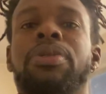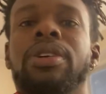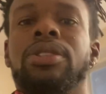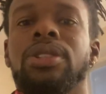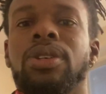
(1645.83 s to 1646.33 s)
you
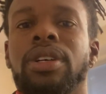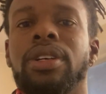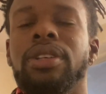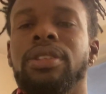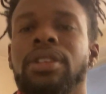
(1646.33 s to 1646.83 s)

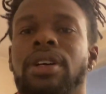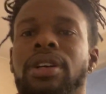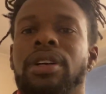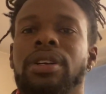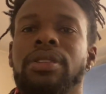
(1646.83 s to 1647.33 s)
enjoyed
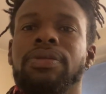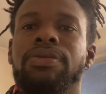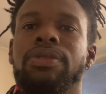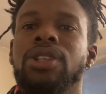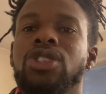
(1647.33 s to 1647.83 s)

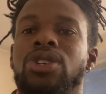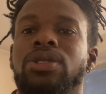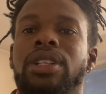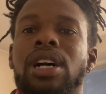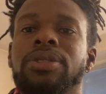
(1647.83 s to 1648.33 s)
the drills
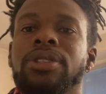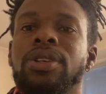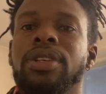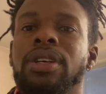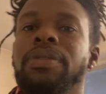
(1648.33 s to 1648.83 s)
that I was
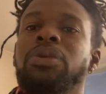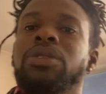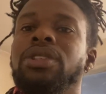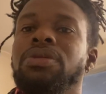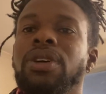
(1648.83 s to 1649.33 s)
doing. If it
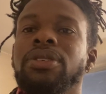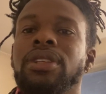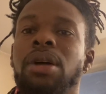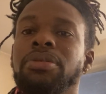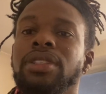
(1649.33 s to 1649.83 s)
was your first
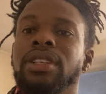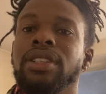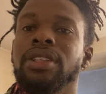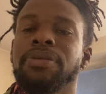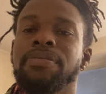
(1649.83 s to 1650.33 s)
time seeing
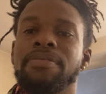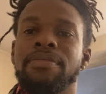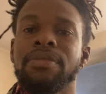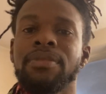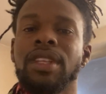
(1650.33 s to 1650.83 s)
it,
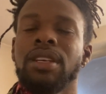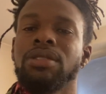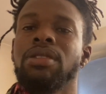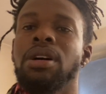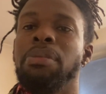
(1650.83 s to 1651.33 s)

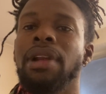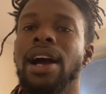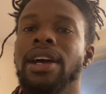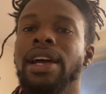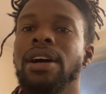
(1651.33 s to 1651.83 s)

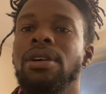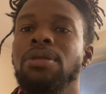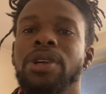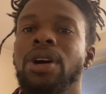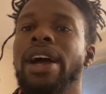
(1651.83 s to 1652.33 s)
apply it at
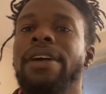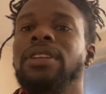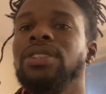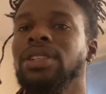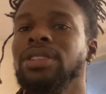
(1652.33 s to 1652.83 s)
home. You don't have to
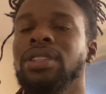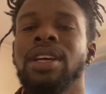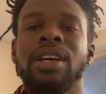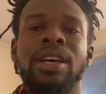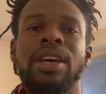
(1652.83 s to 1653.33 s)
just
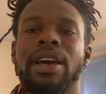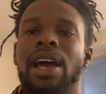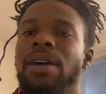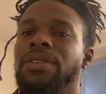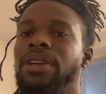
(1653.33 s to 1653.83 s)

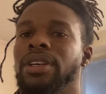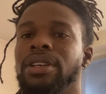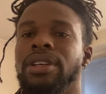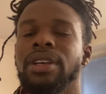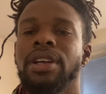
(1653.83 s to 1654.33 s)
have your
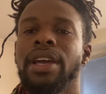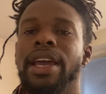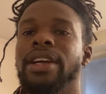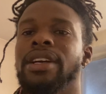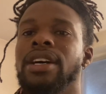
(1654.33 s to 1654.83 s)

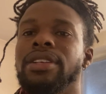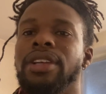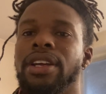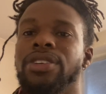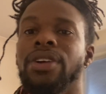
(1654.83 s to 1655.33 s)
handgun
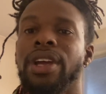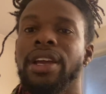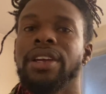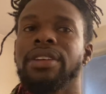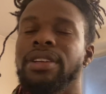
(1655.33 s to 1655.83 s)
in your
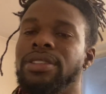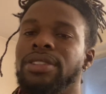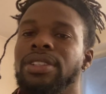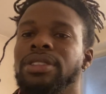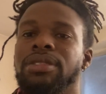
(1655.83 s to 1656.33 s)
hand and
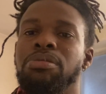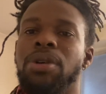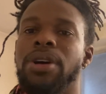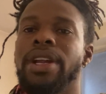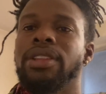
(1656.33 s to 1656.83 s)
just
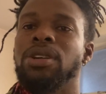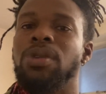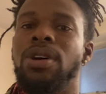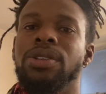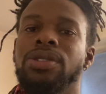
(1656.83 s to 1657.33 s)
point at the
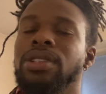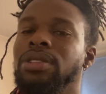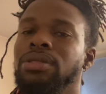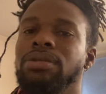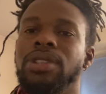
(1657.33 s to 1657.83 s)
wall. You
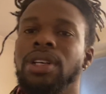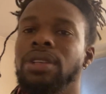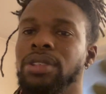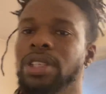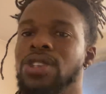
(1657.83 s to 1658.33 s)
can, you
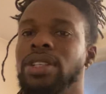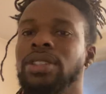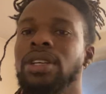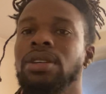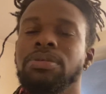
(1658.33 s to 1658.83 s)
know, get
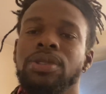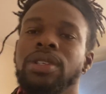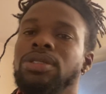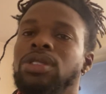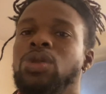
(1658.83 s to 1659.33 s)
dressed up. You
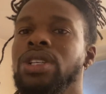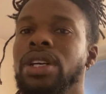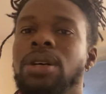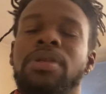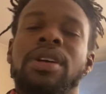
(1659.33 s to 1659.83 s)
can switch it up.